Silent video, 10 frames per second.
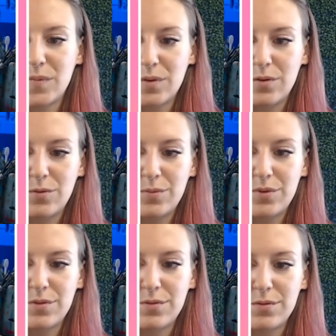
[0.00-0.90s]
Oops.
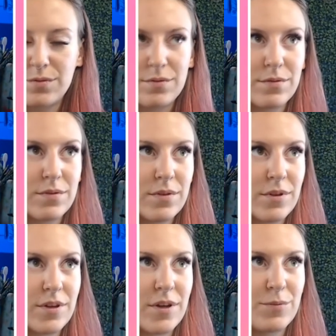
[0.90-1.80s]

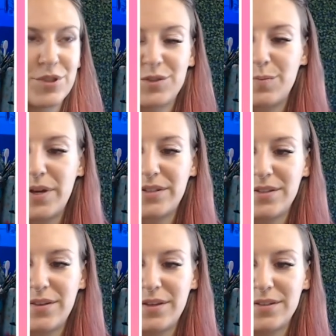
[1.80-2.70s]
I'm just
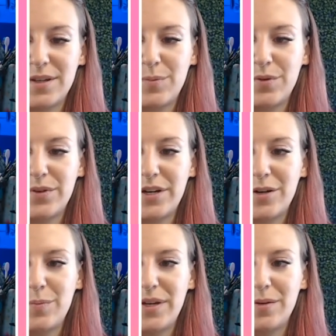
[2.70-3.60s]
messing things up over
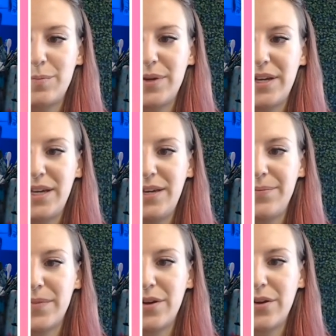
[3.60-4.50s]
here, being picky.
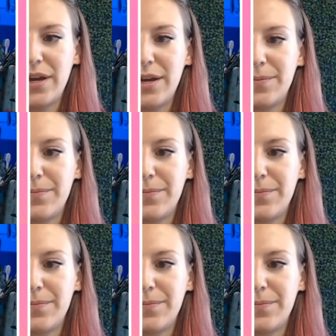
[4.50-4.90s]
Okay.